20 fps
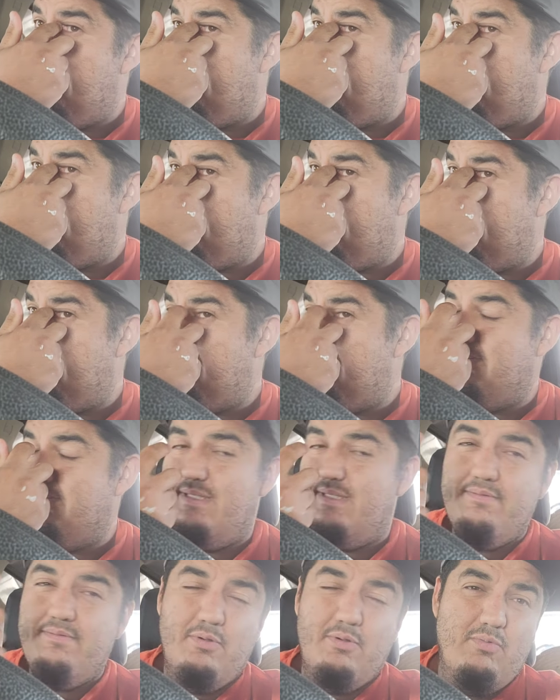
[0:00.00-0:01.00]
Uh,
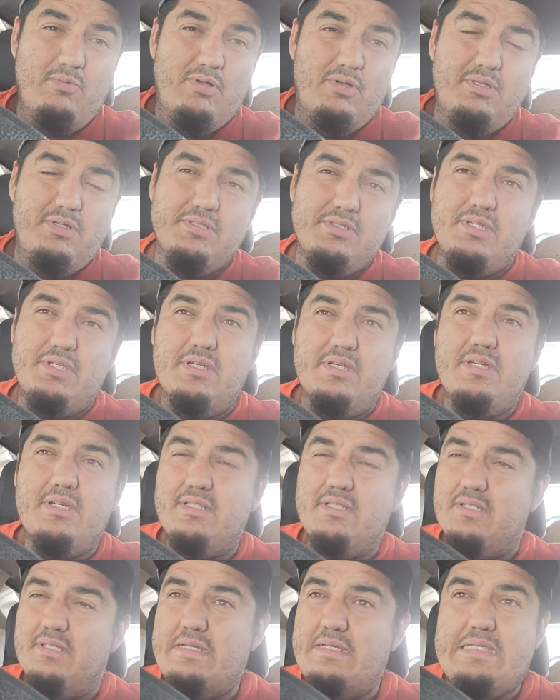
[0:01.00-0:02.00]
even walls
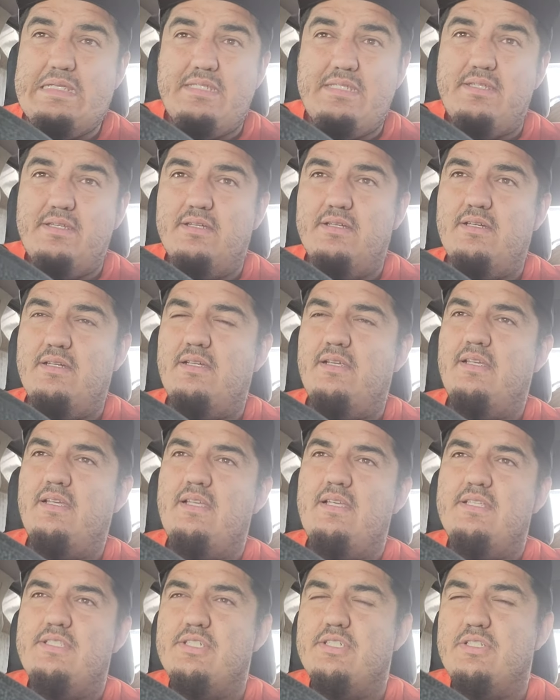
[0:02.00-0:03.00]
are, are easier.
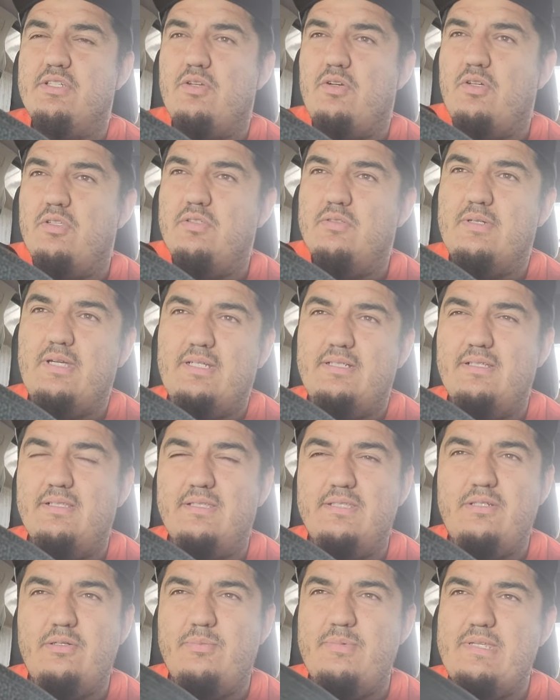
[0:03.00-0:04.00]
Just all around a
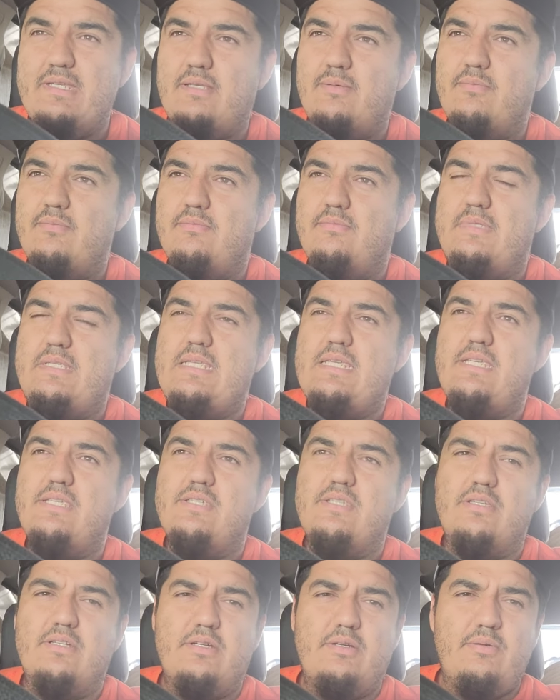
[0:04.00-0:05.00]
little bit
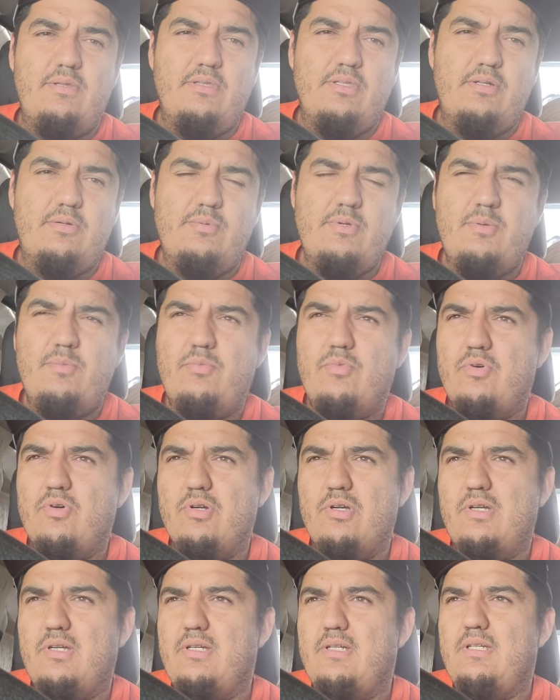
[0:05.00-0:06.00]
easier, a little bit
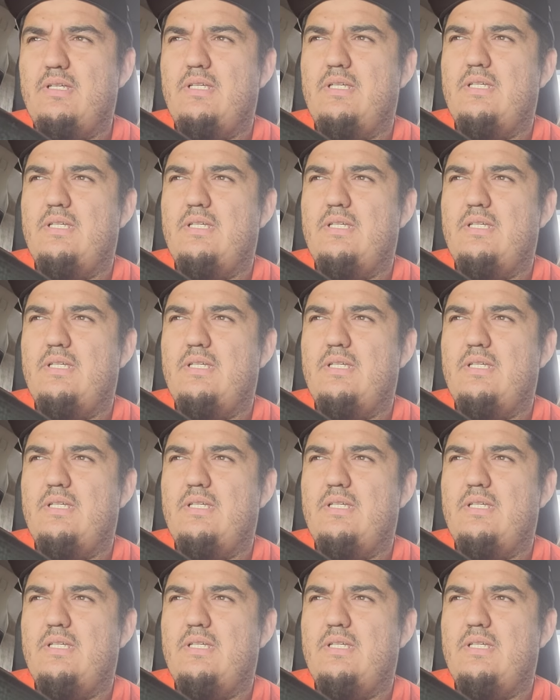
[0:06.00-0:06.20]
more,